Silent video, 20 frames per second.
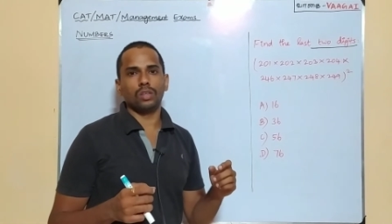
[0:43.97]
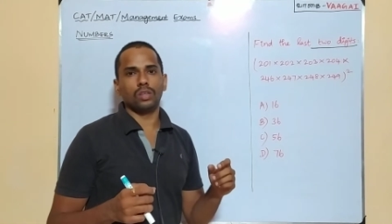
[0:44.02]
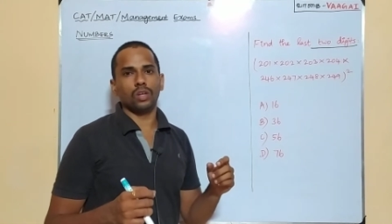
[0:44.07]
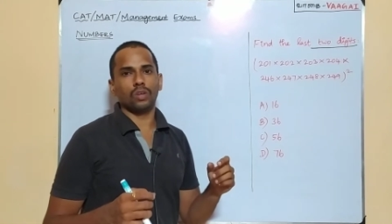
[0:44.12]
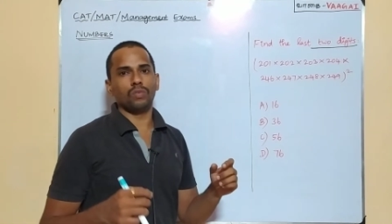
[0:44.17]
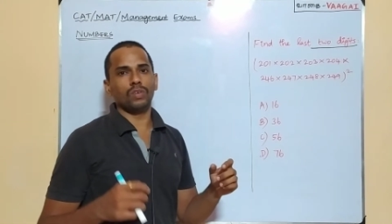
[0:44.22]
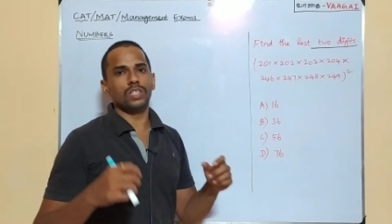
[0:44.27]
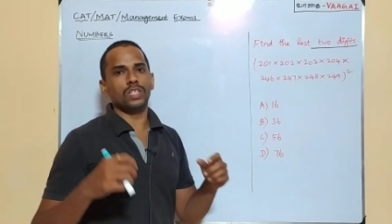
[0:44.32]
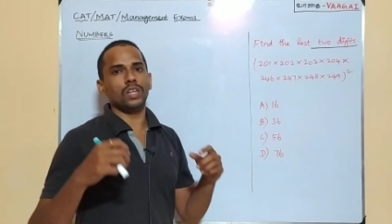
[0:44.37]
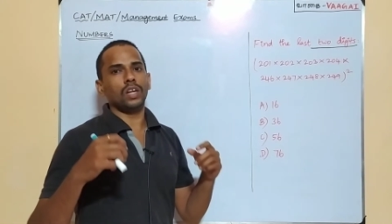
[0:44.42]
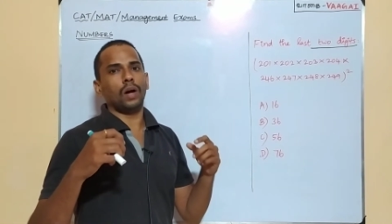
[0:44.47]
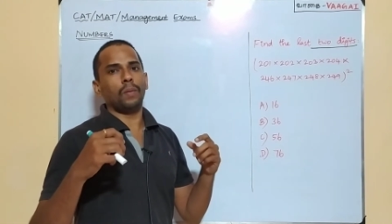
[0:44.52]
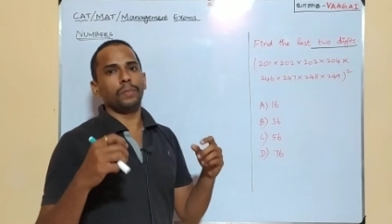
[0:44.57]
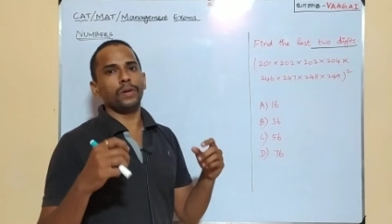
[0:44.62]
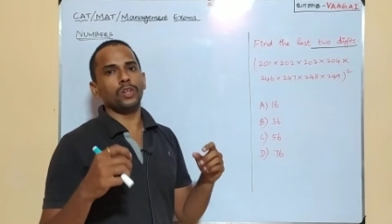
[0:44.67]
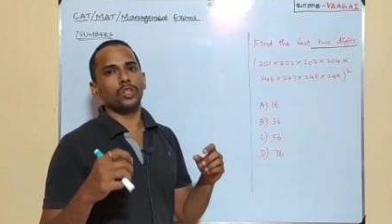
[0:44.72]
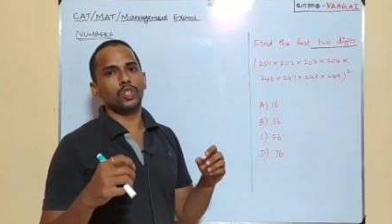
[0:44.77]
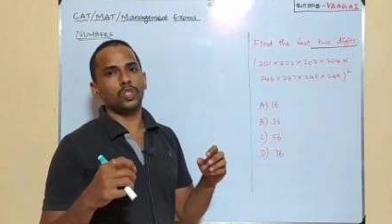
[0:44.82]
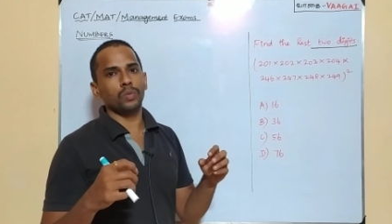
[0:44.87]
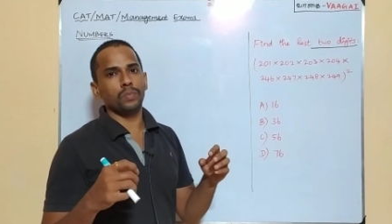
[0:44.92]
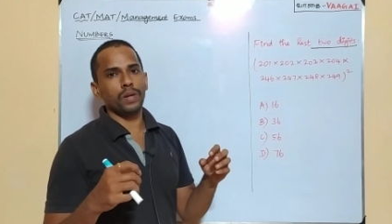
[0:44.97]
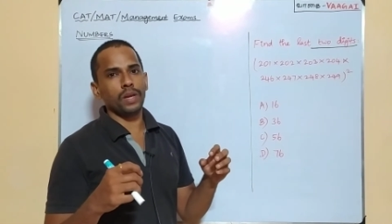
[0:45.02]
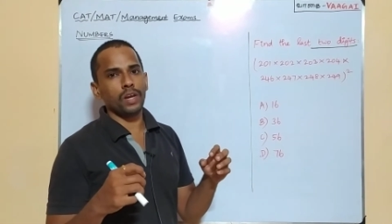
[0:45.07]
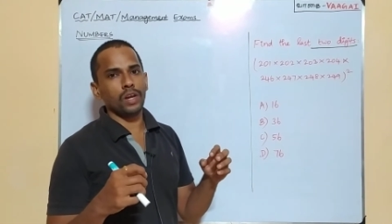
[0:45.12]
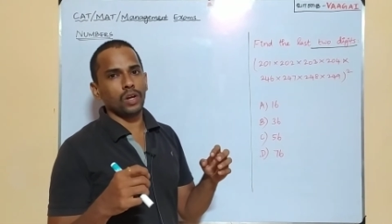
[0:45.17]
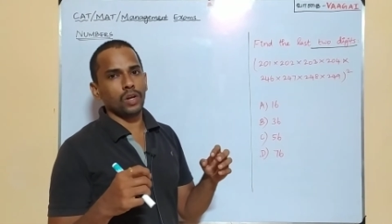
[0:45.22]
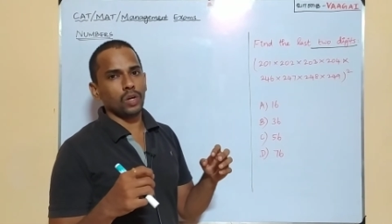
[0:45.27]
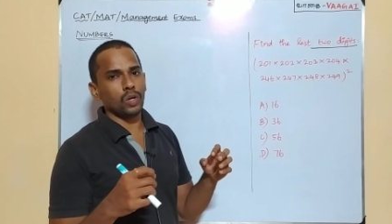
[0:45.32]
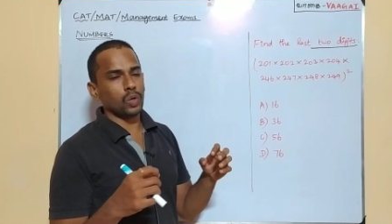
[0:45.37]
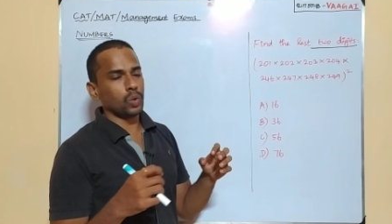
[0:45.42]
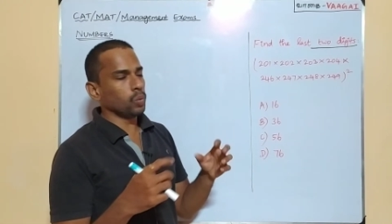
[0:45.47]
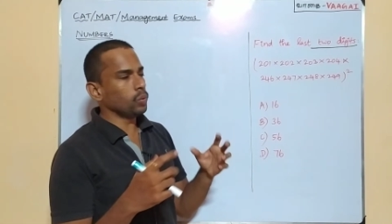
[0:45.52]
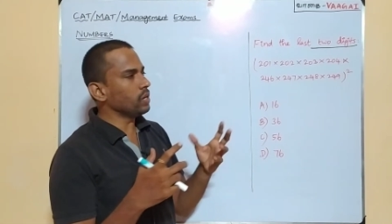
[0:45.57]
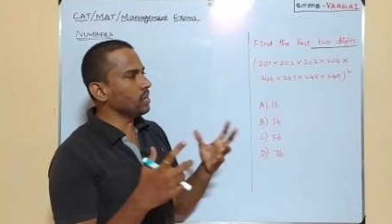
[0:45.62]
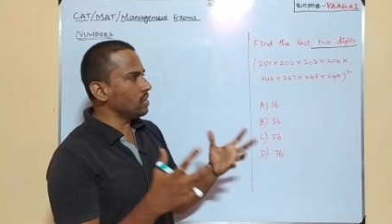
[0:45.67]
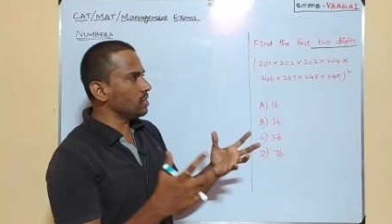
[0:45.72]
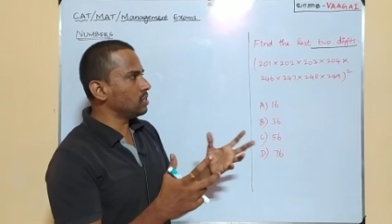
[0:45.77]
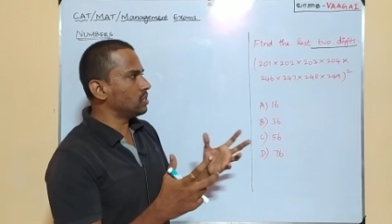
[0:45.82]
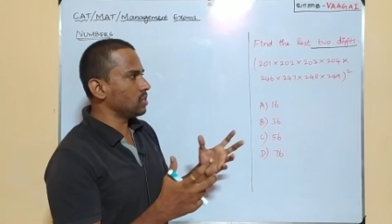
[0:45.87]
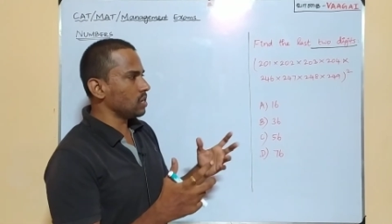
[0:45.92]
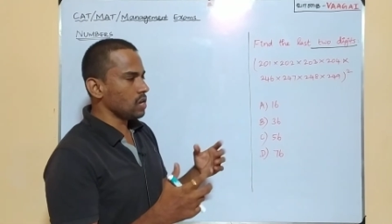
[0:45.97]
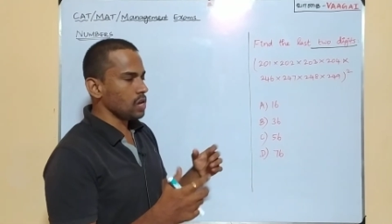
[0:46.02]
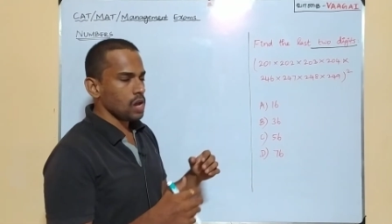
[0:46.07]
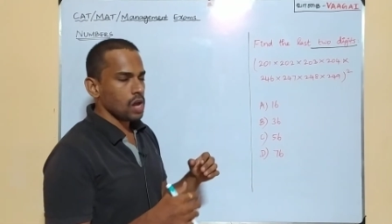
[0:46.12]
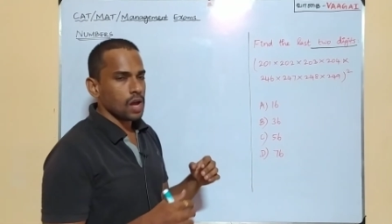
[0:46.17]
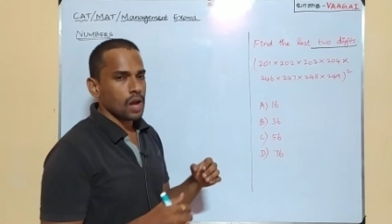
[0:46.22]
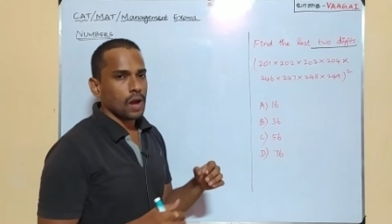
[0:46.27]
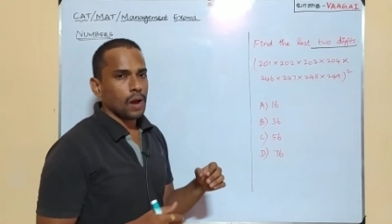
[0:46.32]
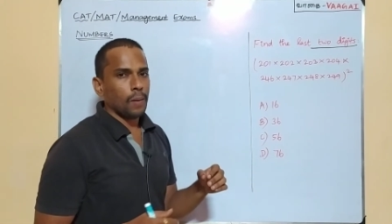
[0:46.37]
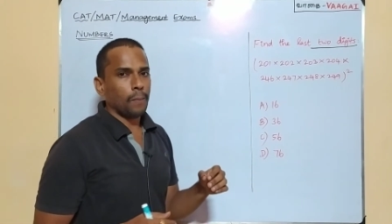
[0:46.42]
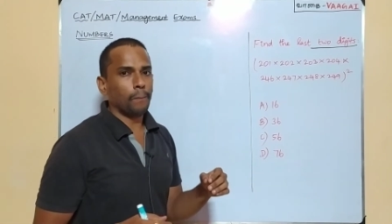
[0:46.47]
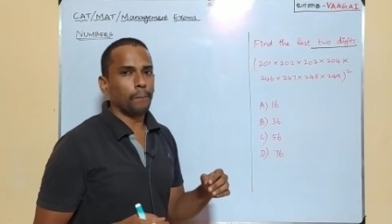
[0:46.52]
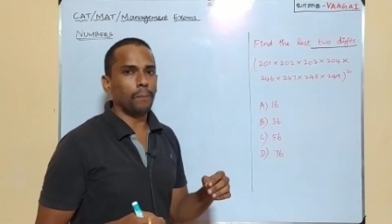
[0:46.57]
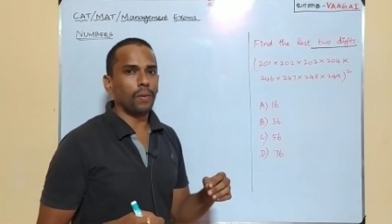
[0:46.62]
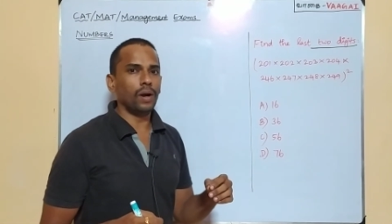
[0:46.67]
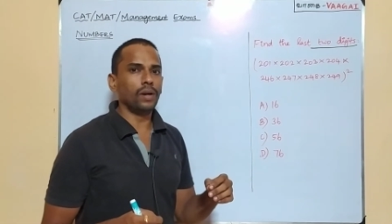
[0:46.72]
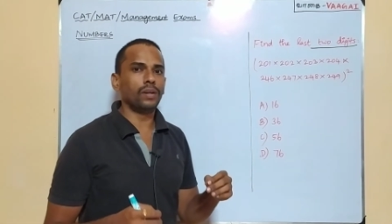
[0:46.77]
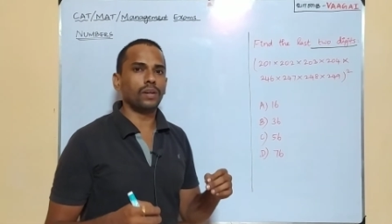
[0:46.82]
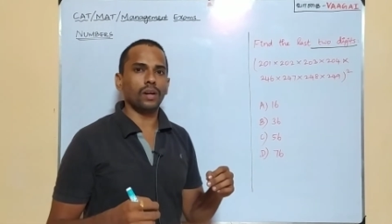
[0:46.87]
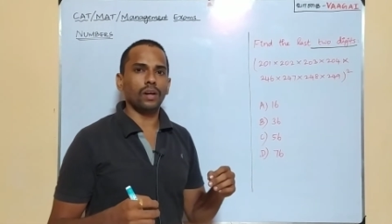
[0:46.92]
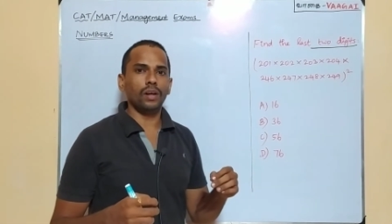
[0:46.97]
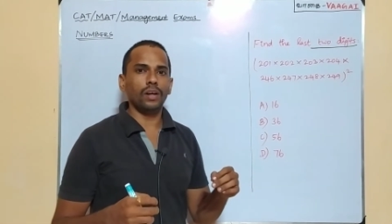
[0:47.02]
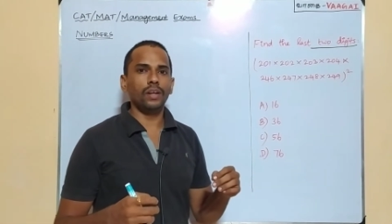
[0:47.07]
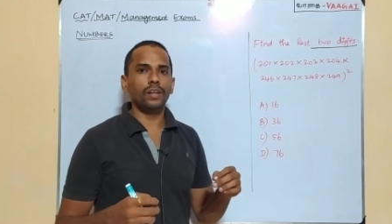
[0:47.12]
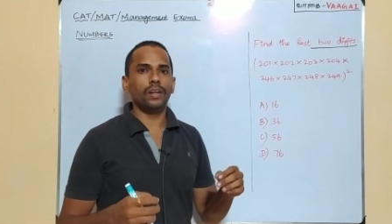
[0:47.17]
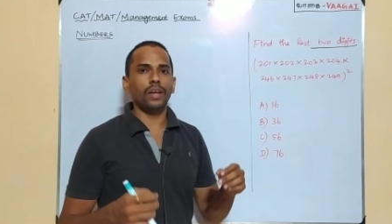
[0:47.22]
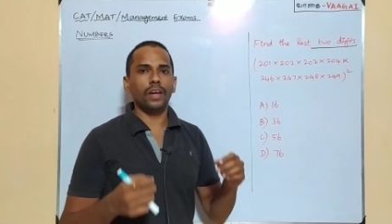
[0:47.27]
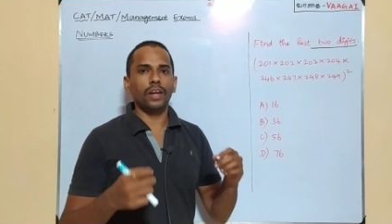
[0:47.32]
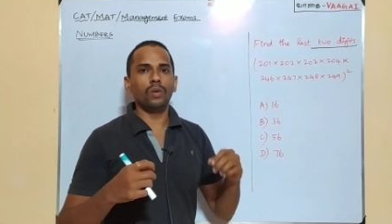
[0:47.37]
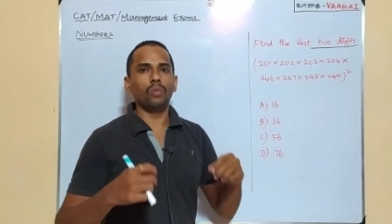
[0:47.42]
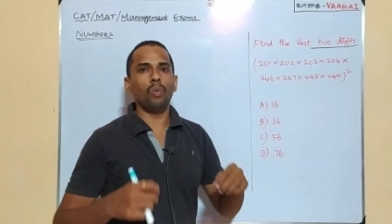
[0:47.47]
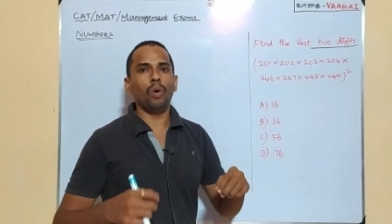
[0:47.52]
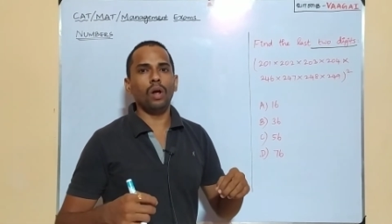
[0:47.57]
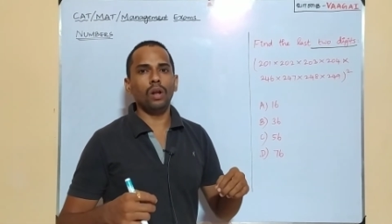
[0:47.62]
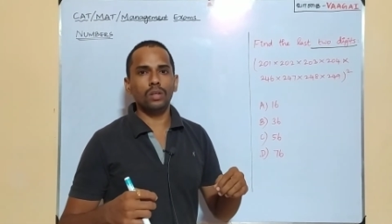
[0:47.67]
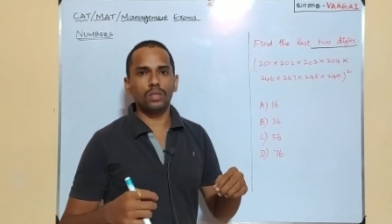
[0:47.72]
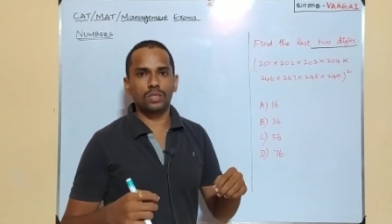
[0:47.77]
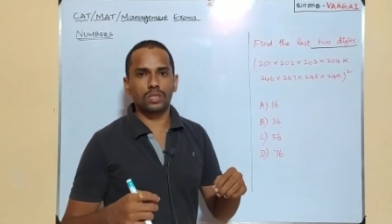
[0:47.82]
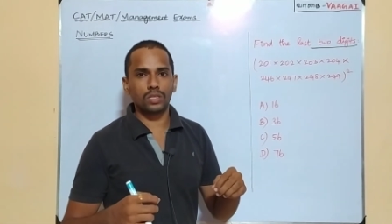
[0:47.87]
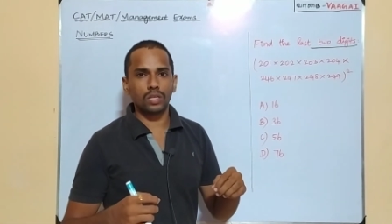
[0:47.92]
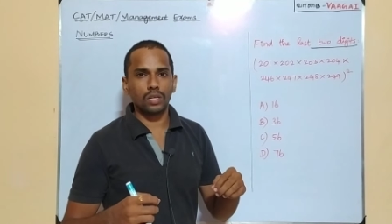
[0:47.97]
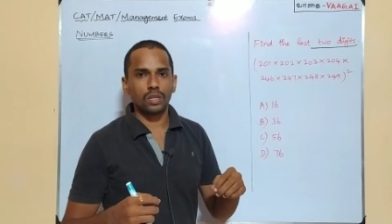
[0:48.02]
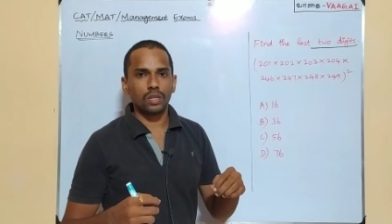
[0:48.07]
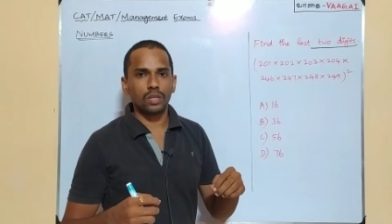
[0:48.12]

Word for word: the question appears to be too easy but it involves